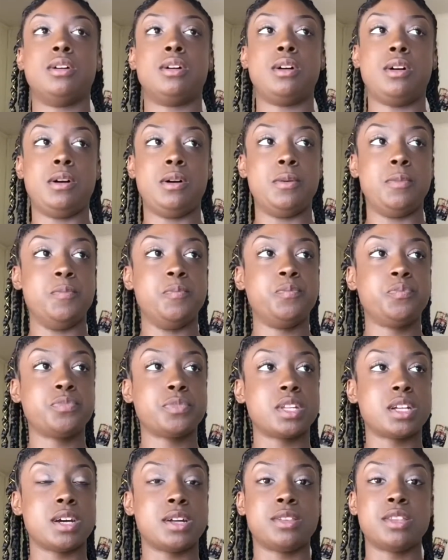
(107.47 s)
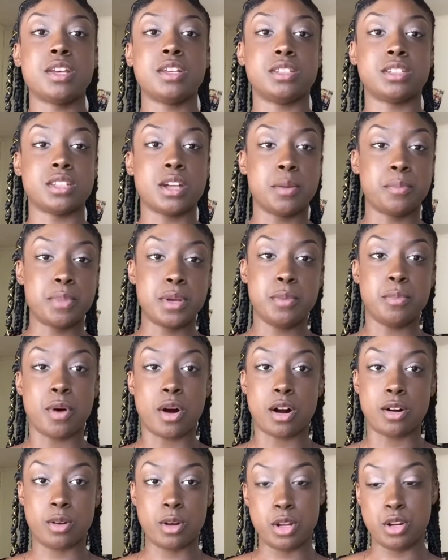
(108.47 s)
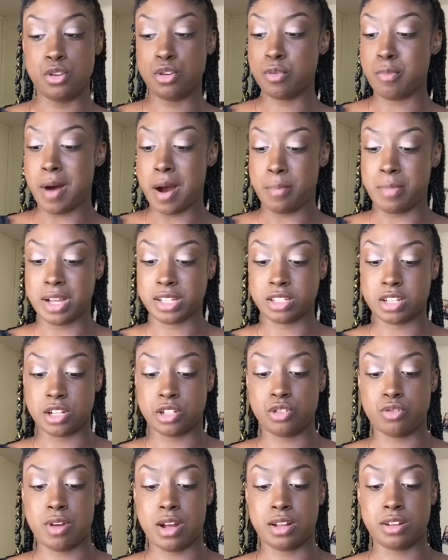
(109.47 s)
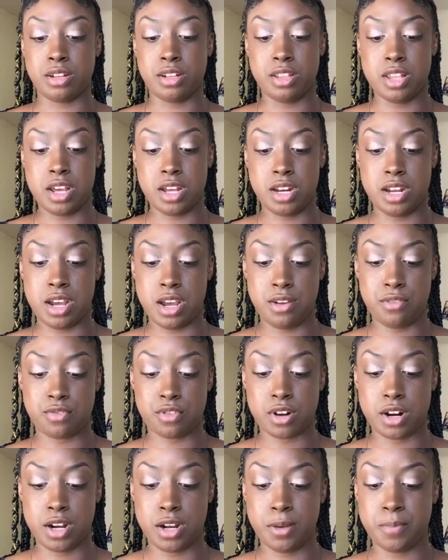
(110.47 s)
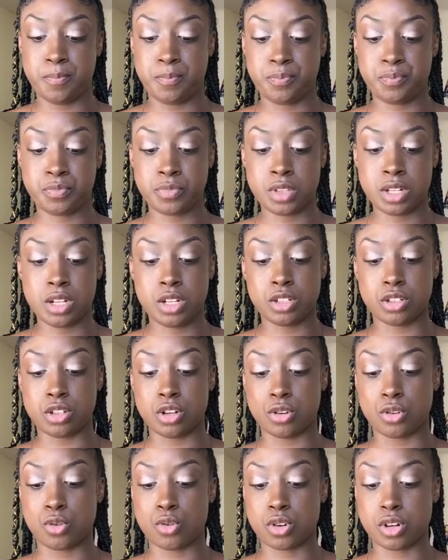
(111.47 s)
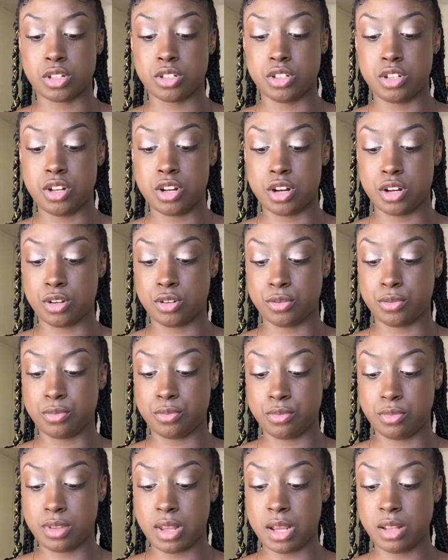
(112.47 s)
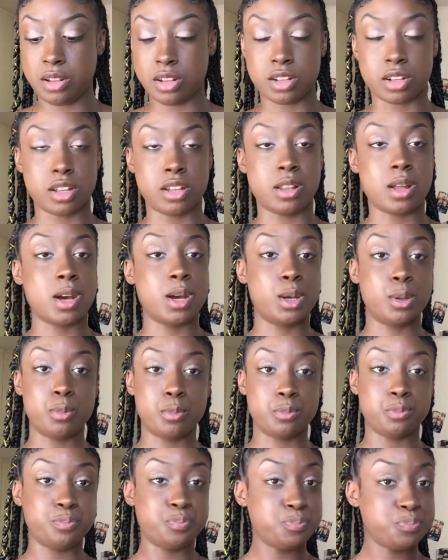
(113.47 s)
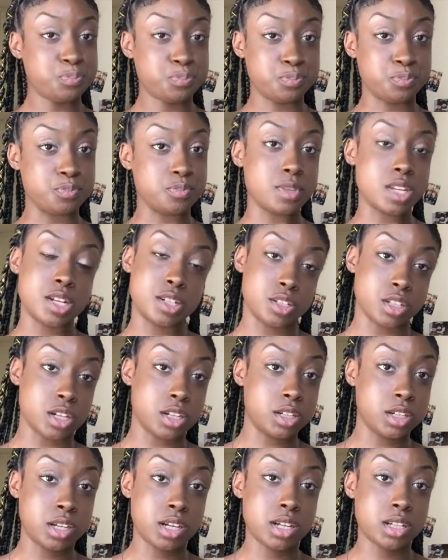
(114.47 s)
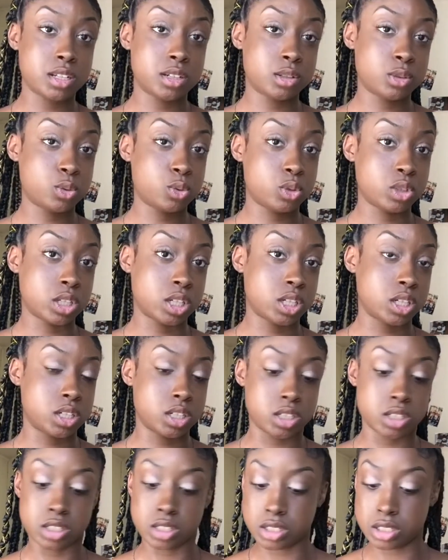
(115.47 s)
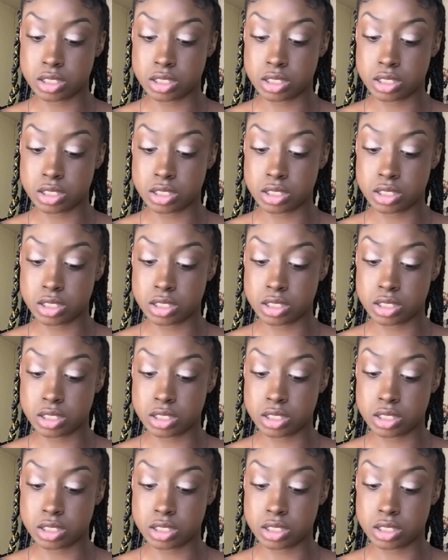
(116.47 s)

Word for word: Um, I think some people already knew about my sexuality then in eighth grade. So of course, you know, they looking like, hmm, is y'all together or